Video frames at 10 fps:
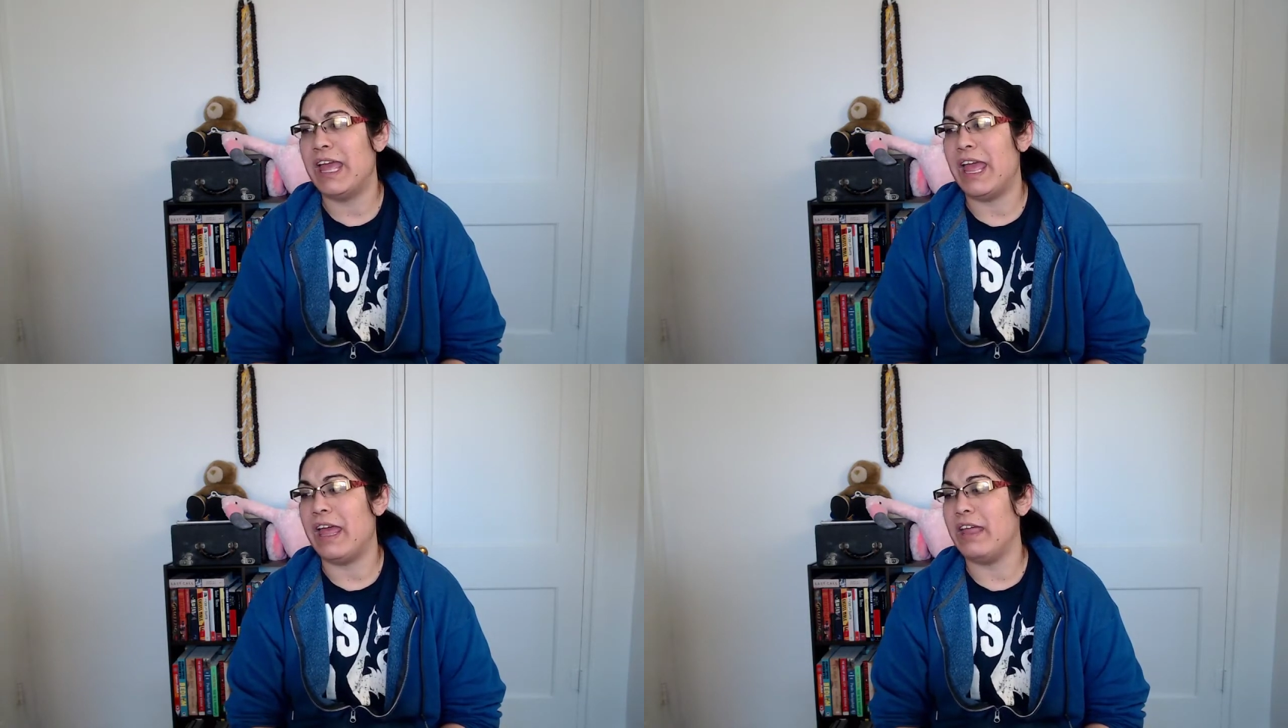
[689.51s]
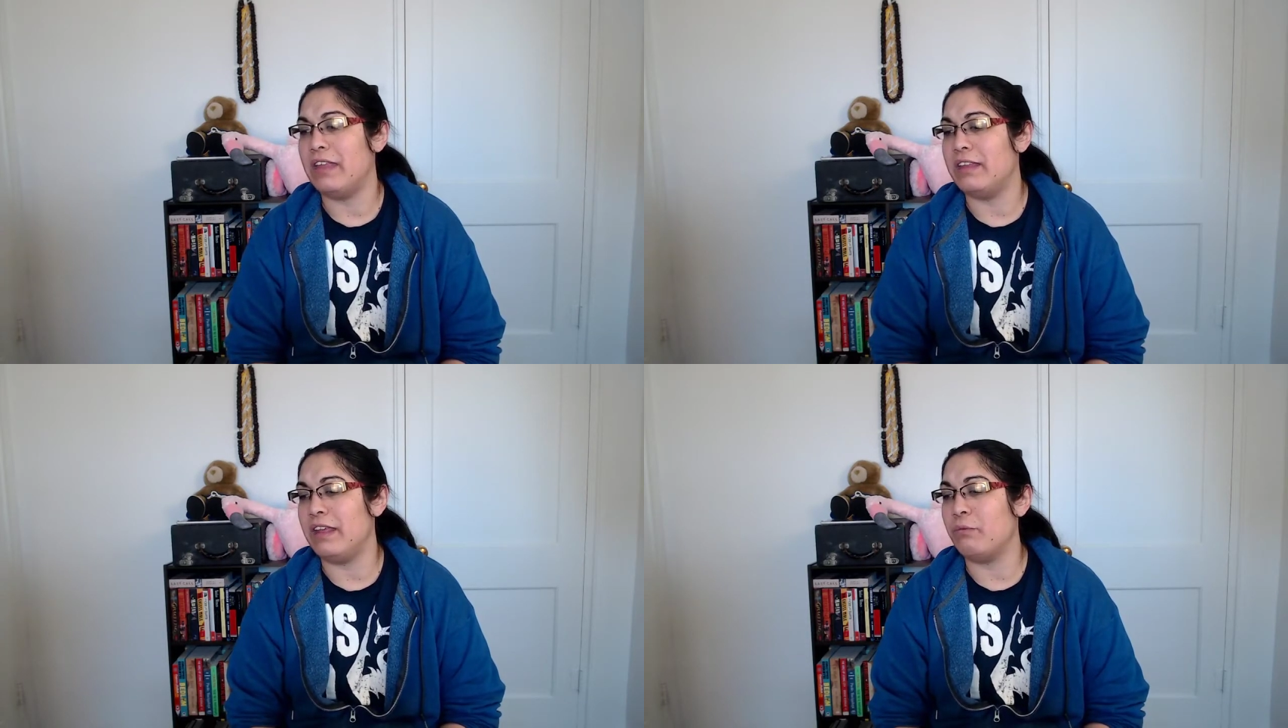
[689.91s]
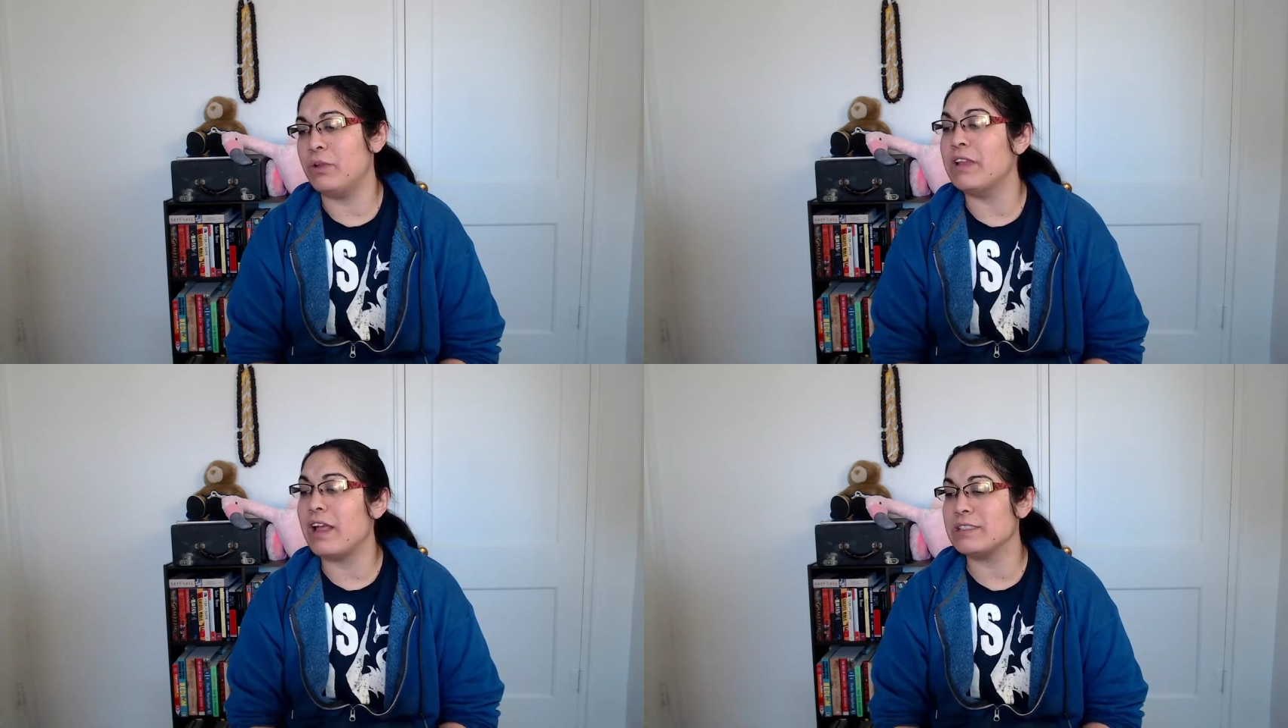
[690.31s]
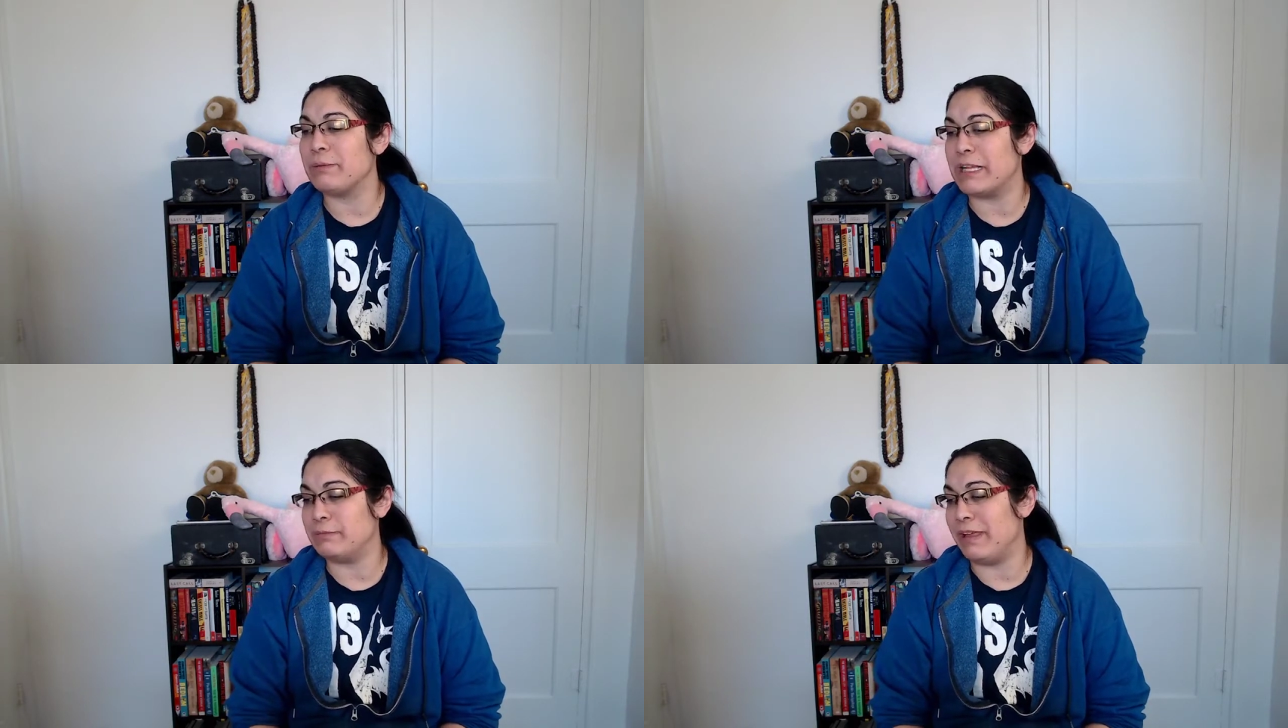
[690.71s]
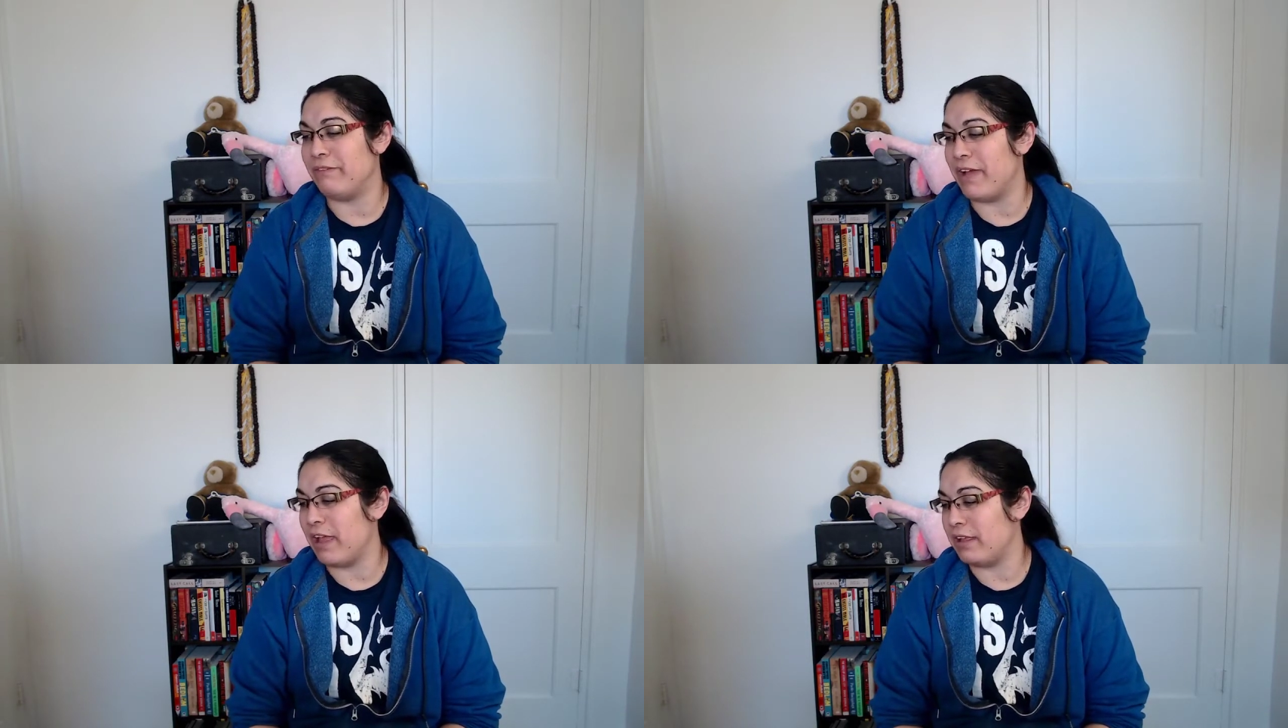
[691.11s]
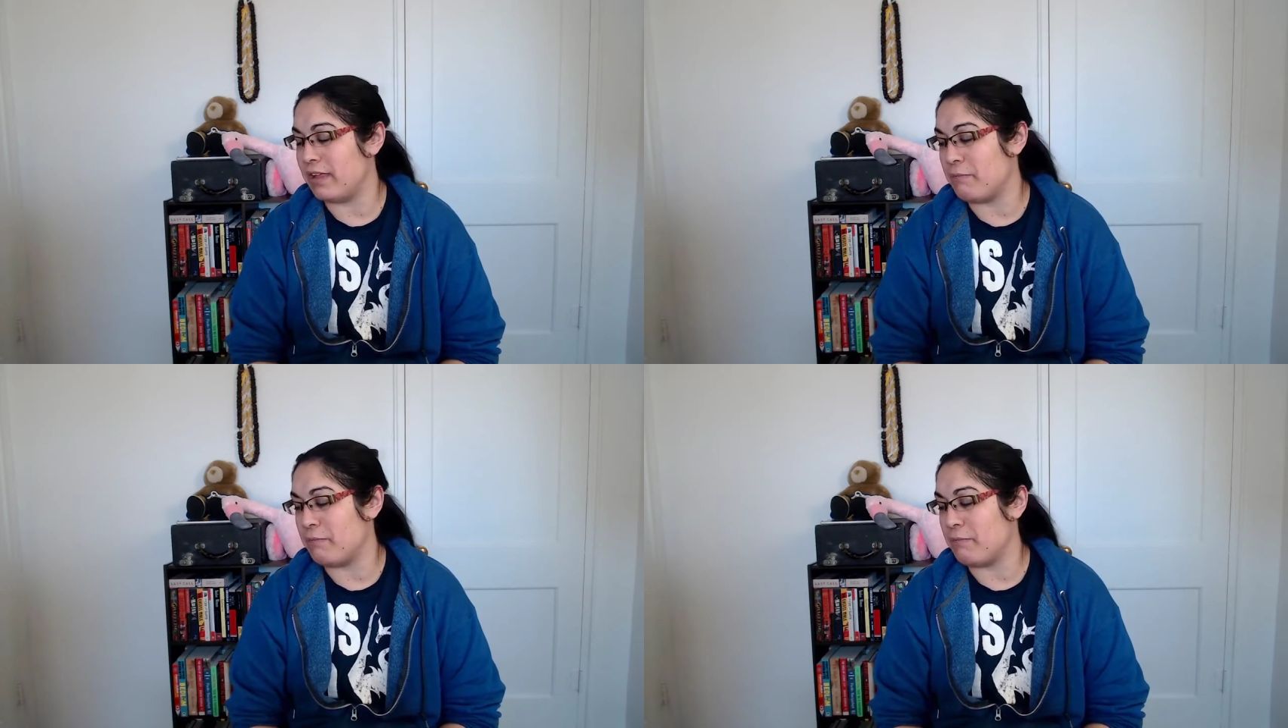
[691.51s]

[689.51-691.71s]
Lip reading: and it would not surprise me if I